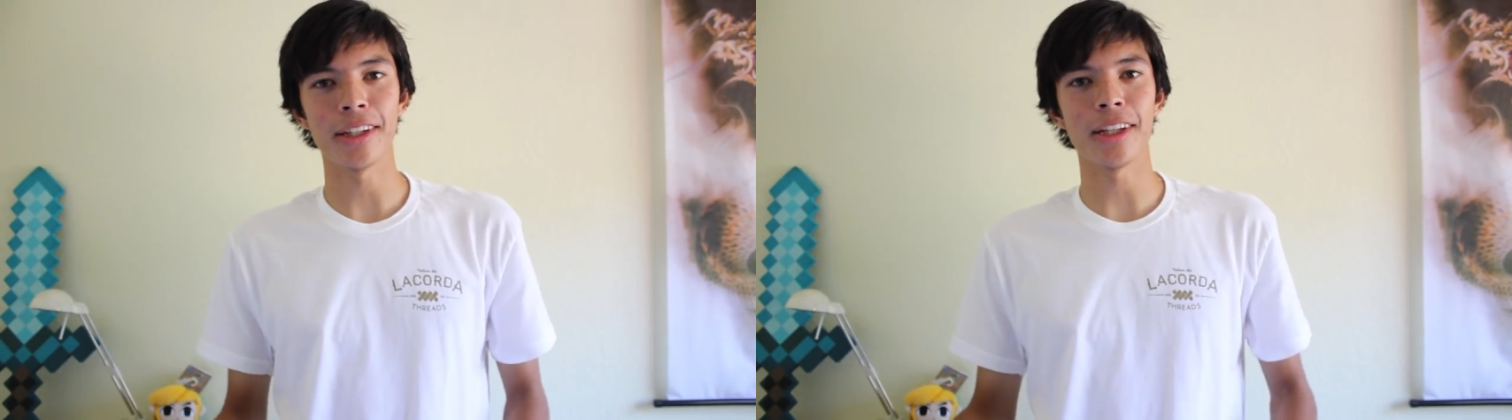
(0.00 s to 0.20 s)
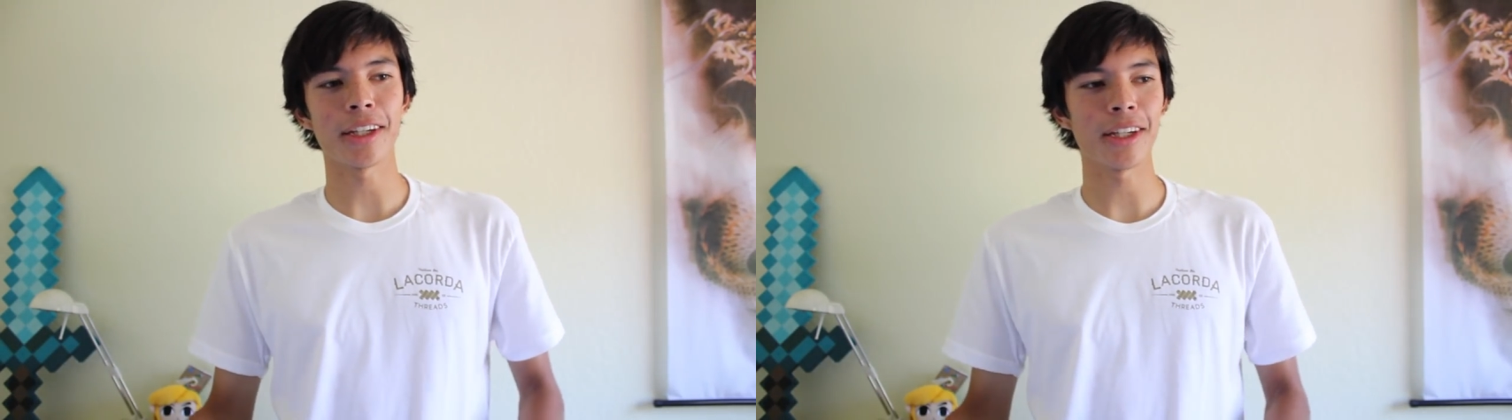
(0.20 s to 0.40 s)

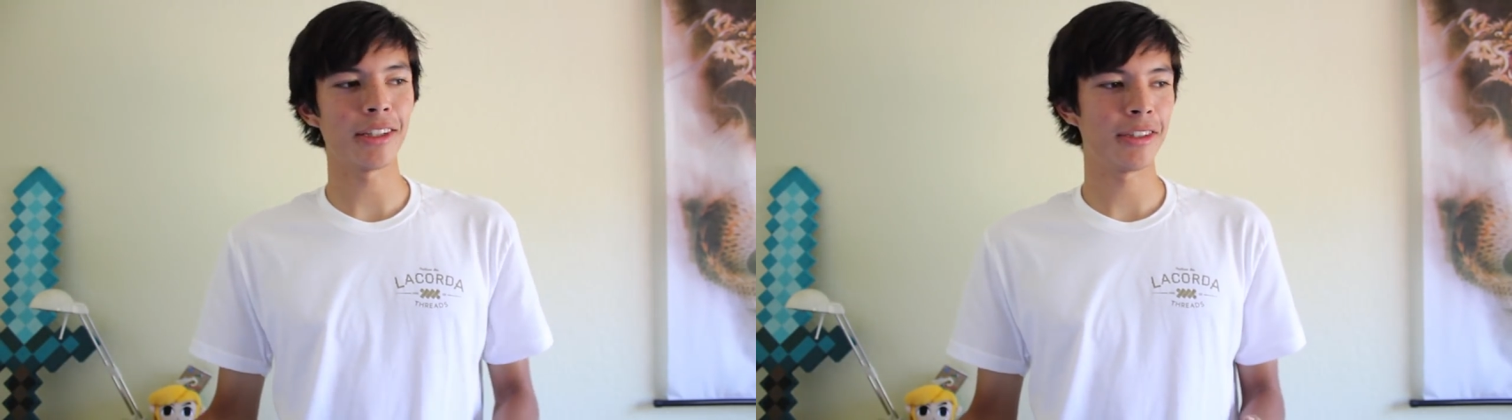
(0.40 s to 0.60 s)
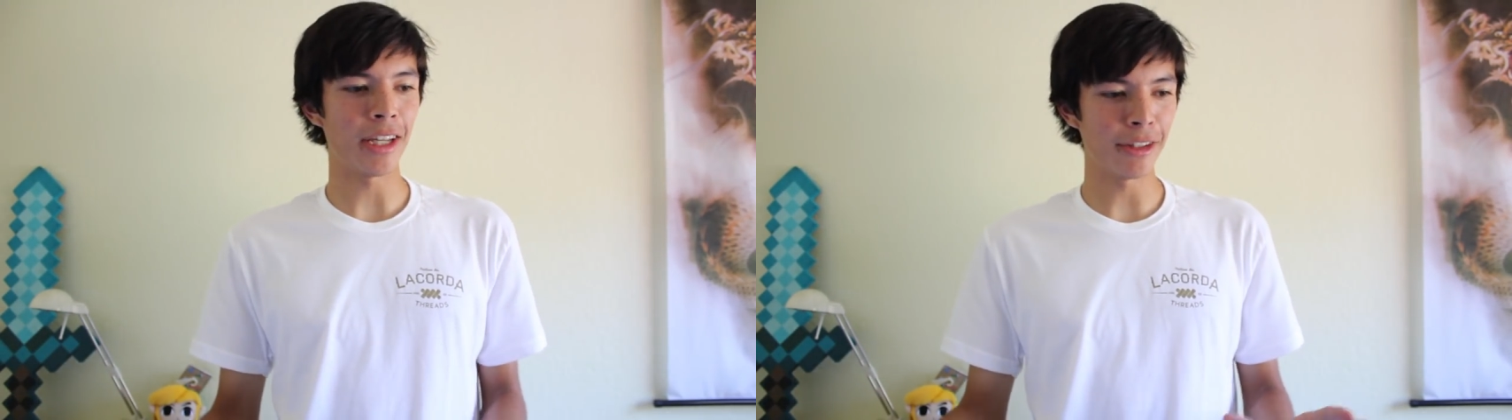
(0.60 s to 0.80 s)
and like I,
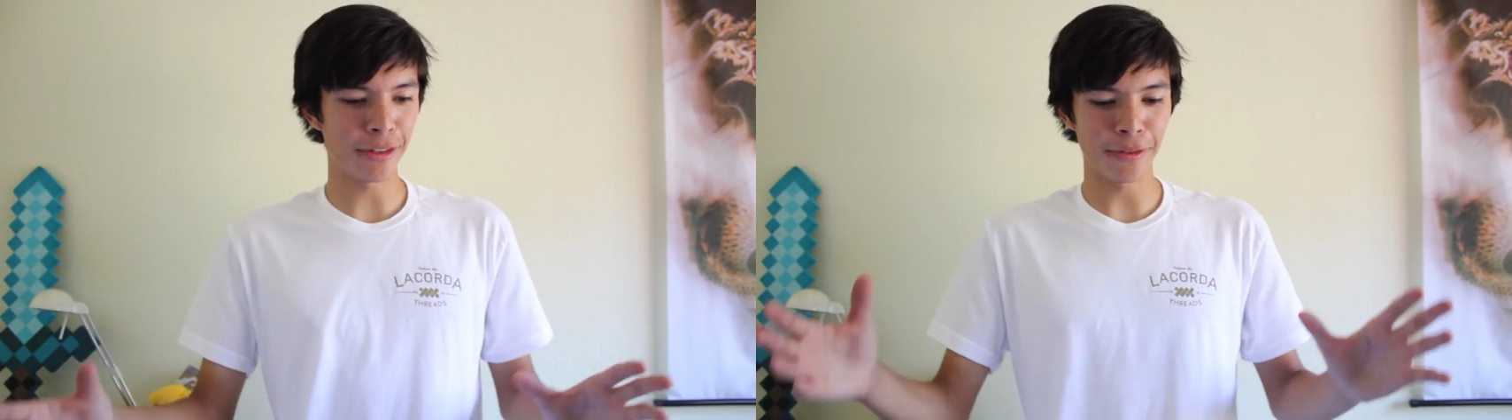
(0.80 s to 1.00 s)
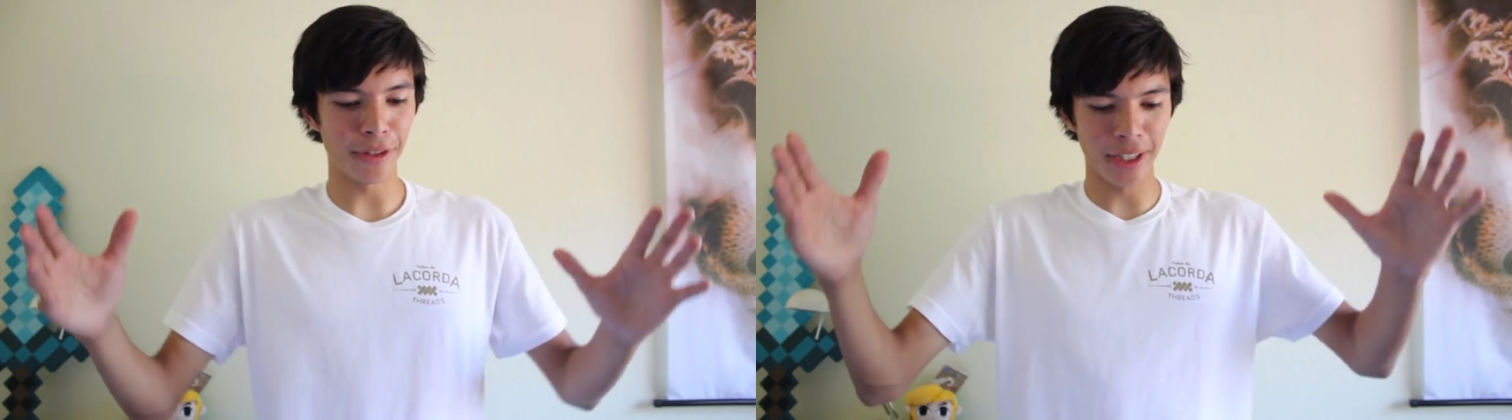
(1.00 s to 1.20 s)
I
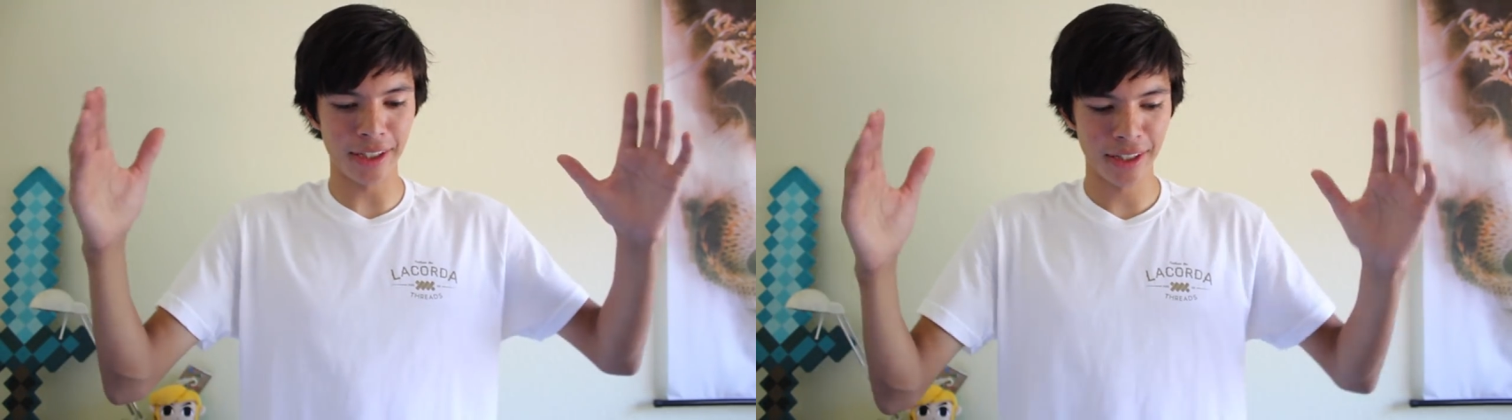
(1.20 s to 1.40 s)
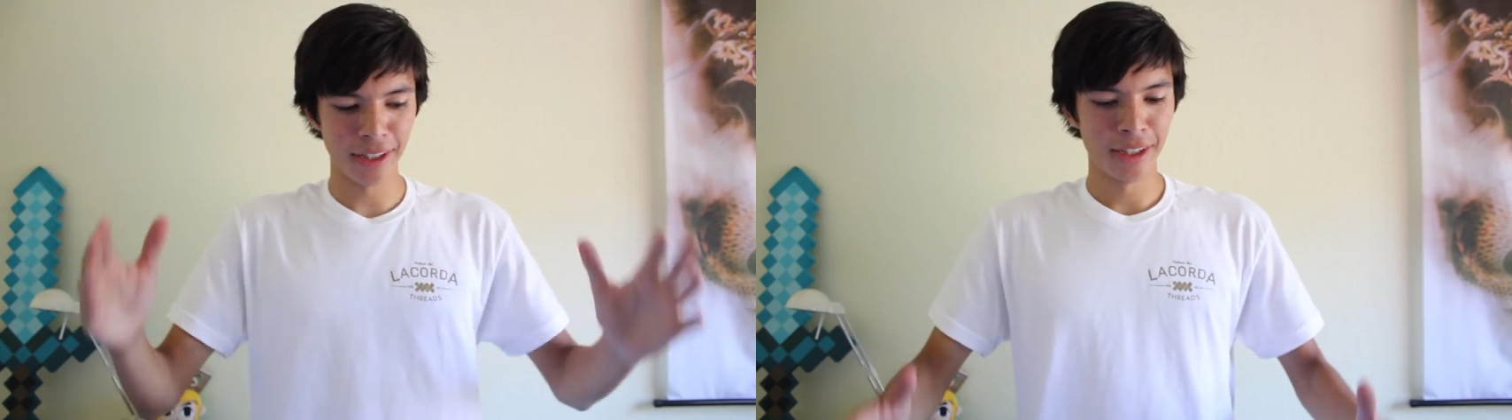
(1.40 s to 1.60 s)
just feel
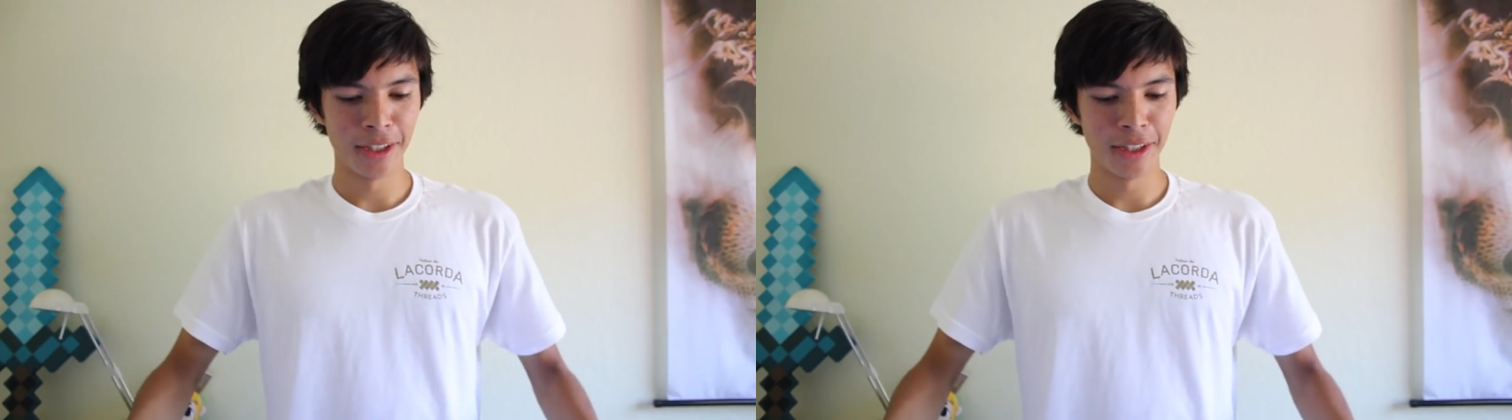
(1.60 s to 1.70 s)
like